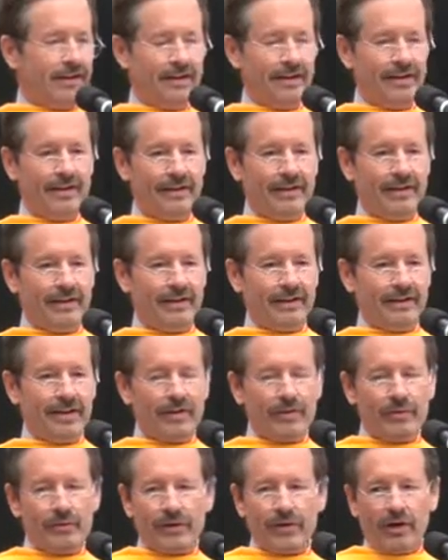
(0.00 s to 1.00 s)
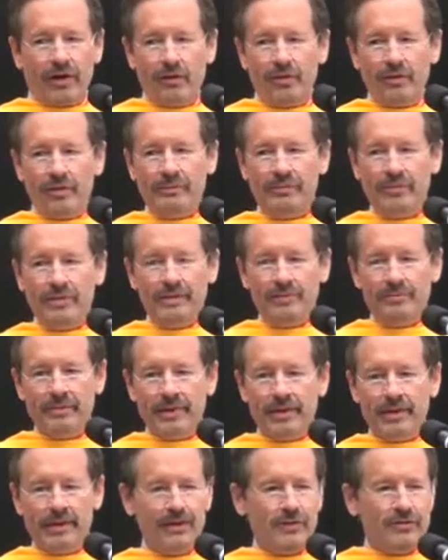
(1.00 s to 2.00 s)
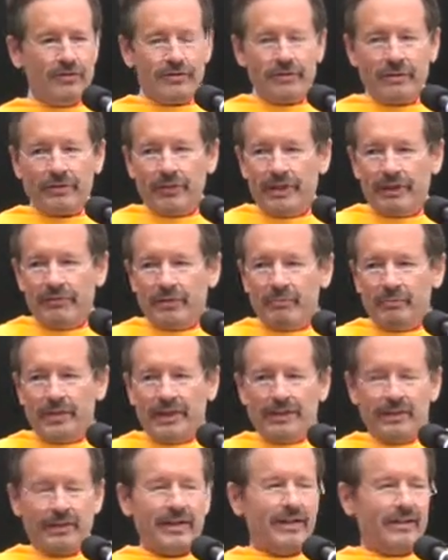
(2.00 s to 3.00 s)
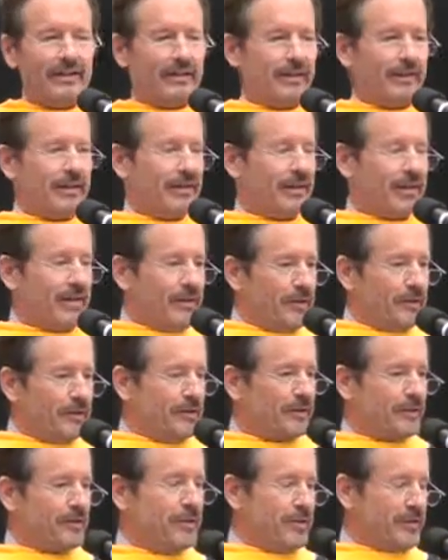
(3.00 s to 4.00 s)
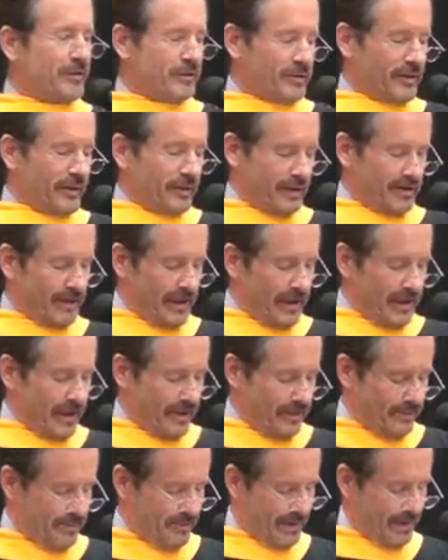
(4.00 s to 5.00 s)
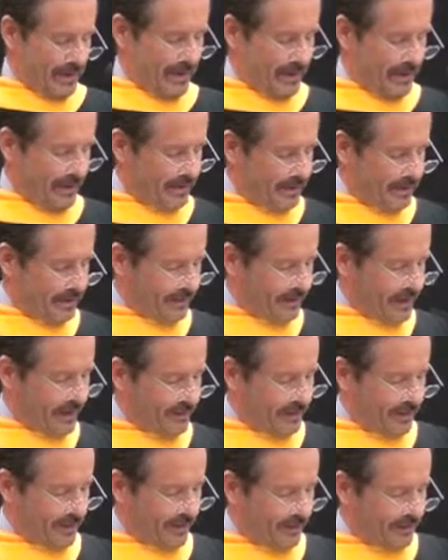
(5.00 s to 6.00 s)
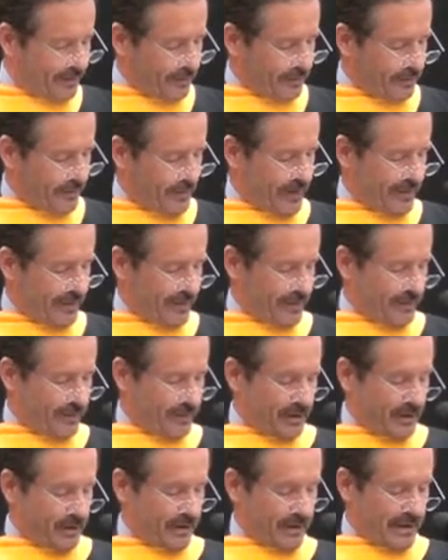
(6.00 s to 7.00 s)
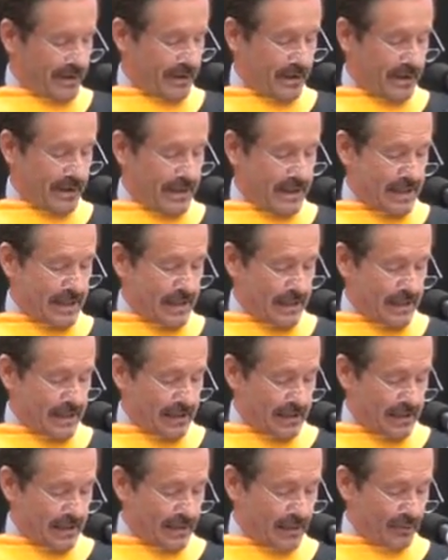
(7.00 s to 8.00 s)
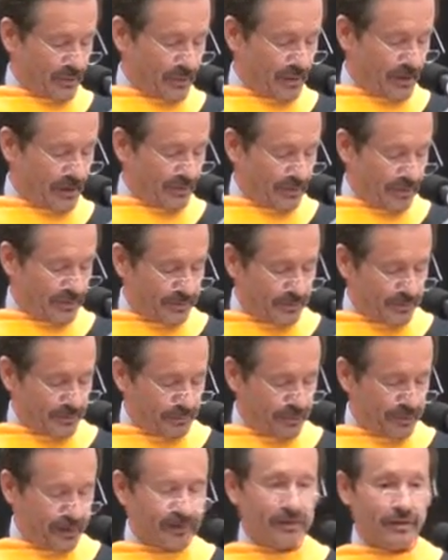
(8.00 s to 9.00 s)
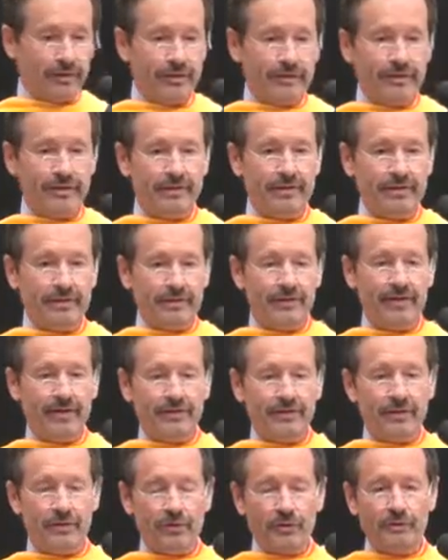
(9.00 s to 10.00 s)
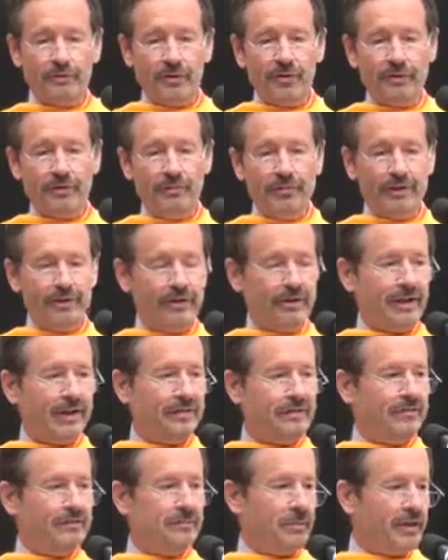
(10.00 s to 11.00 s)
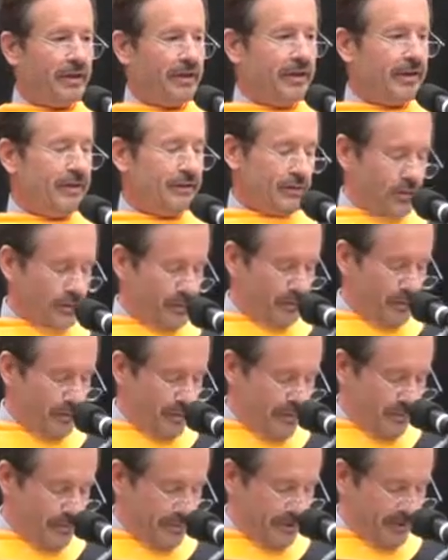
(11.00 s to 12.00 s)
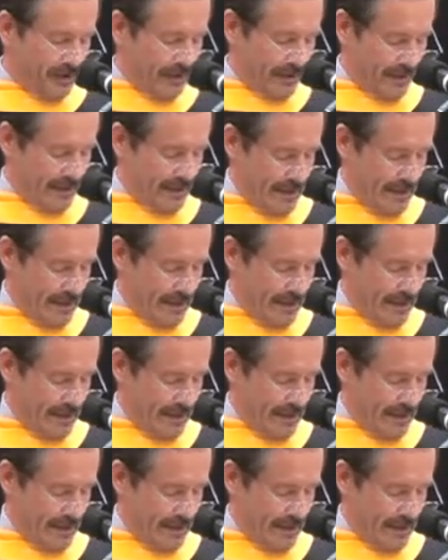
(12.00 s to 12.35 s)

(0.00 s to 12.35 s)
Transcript: And Larry would always beat me, and he usually would even beat Linda. Larry's 3 years younger than I am. So that was also rather intimidating. I realized I wasn't particularly good at the things that you're supposed to be good at, spelling or arithmetic.